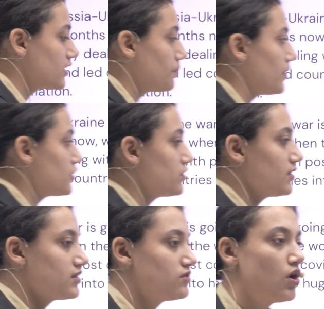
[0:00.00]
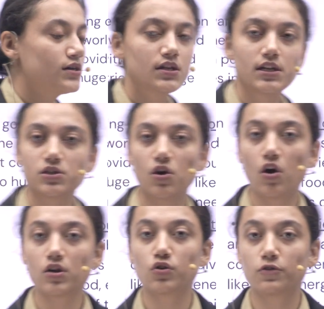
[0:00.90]
depression is not at
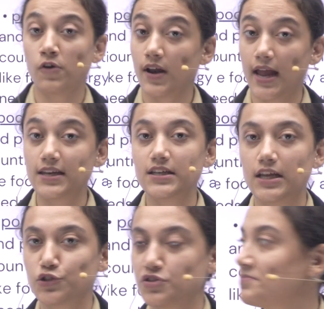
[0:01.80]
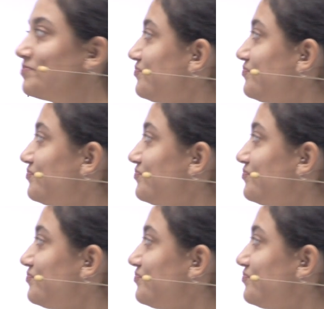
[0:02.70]
all good for any nation.